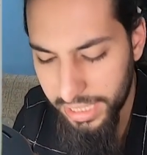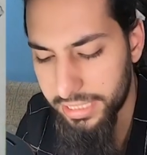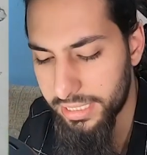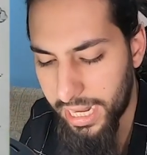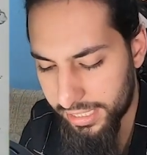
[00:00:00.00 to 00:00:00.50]
in
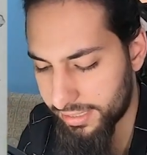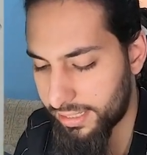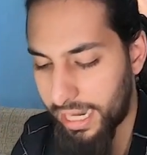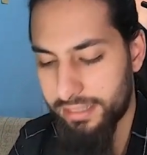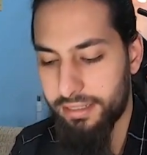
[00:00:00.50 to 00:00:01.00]
the next
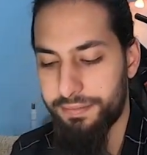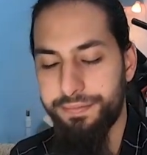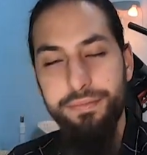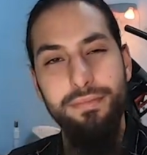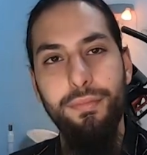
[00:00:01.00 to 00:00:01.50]
lesson.
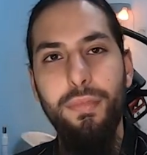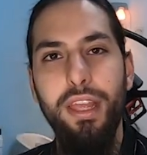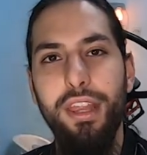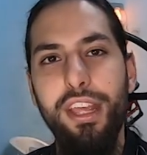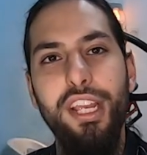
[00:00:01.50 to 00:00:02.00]

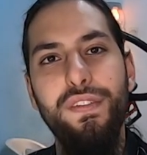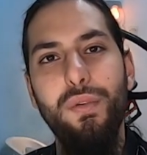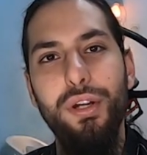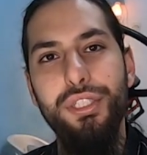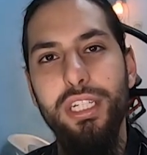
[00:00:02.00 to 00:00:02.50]
Thank you for
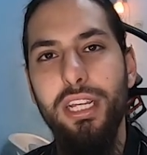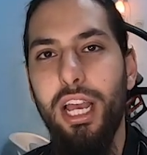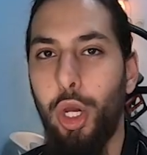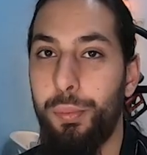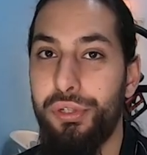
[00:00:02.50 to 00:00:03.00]
watching. I
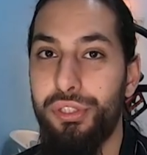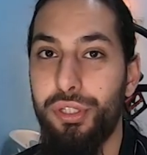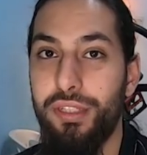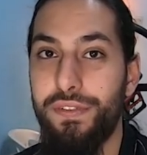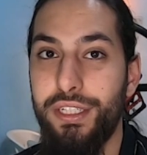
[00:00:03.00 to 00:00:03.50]
hope you
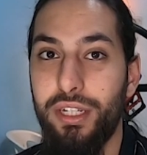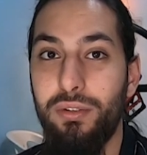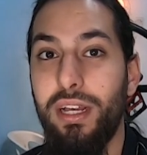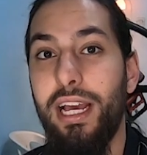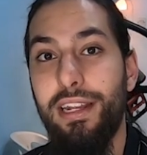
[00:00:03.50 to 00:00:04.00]
enjoyed the
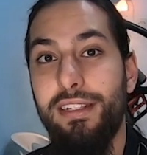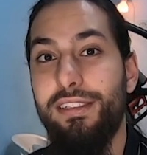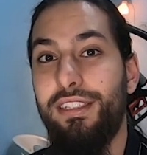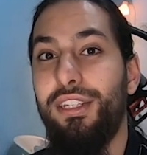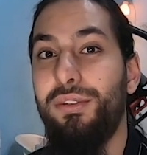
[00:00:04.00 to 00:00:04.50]
video, and I'll
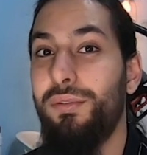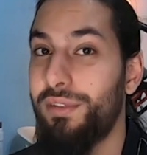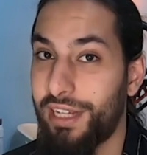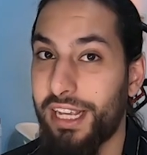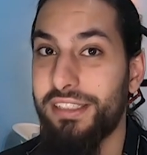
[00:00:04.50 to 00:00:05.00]
see
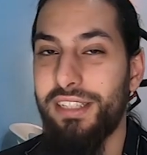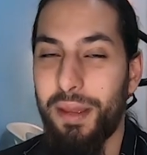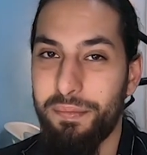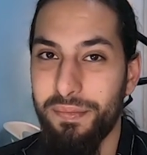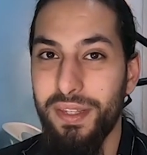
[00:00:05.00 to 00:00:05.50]
you next
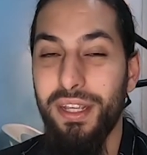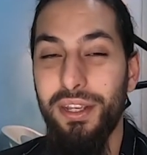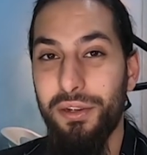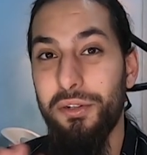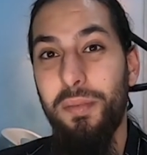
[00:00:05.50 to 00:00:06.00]
time.
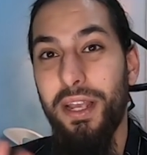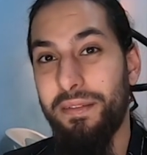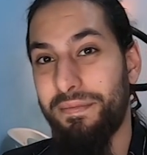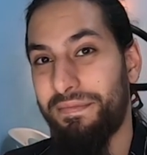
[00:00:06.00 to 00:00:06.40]
Goodbye.